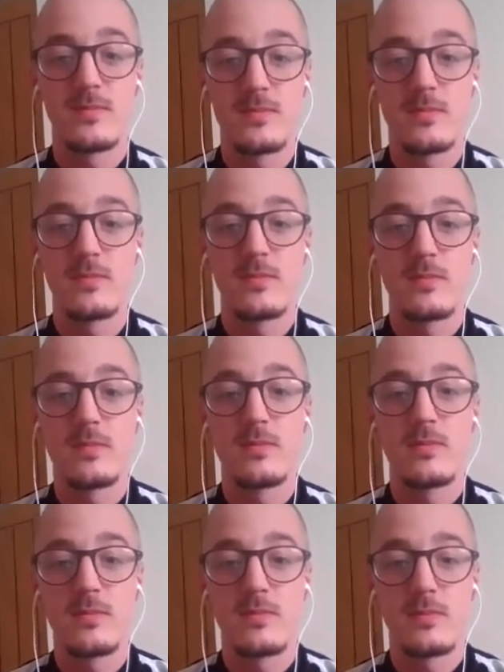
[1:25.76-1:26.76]

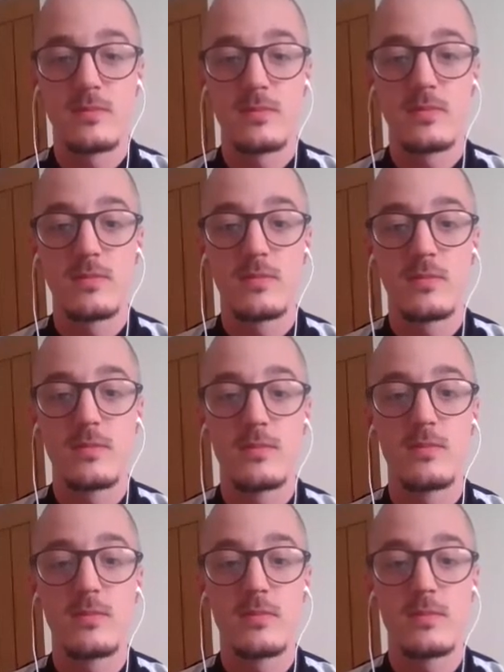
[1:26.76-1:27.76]

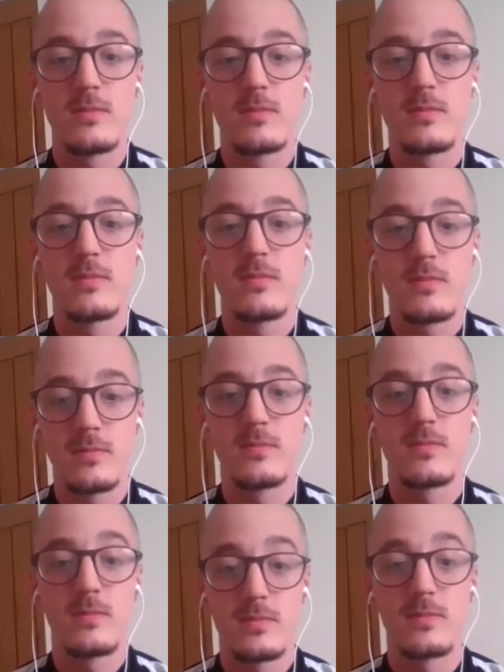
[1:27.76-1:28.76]

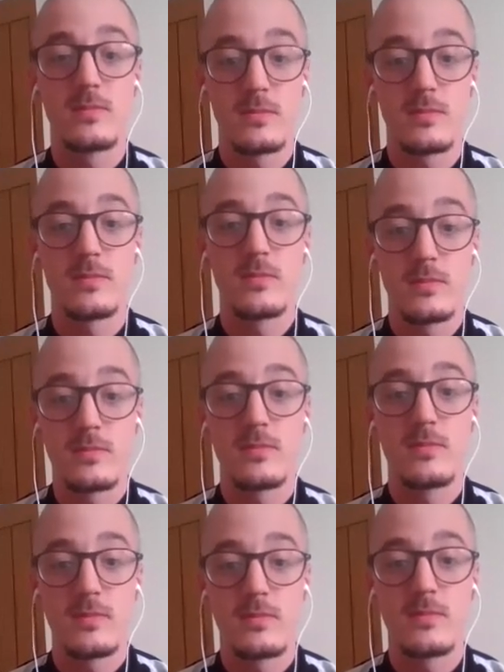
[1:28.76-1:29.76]

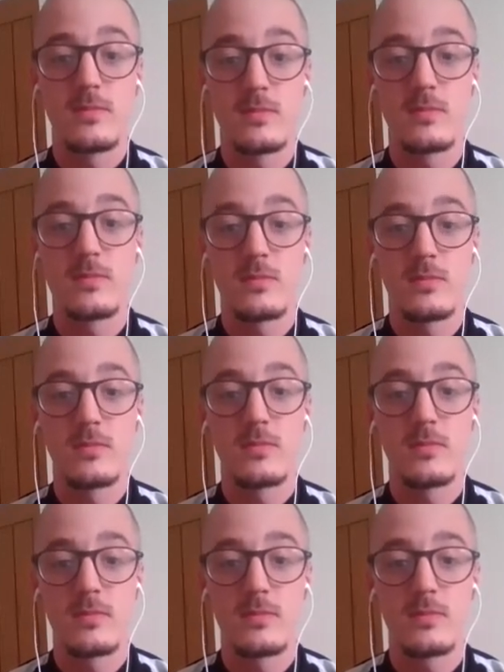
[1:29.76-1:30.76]

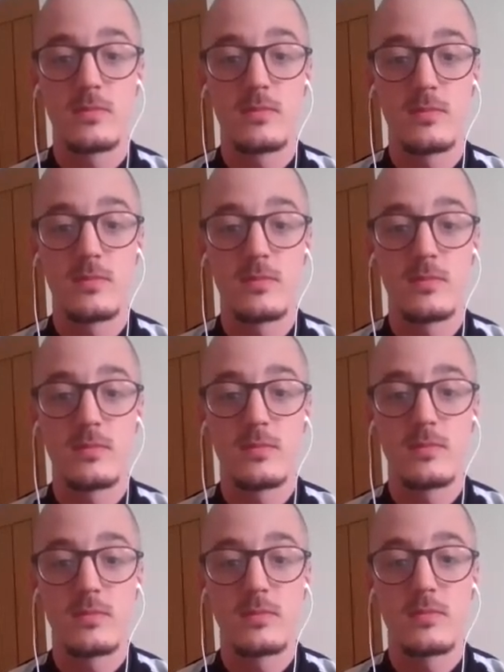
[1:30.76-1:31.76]
(not speaking)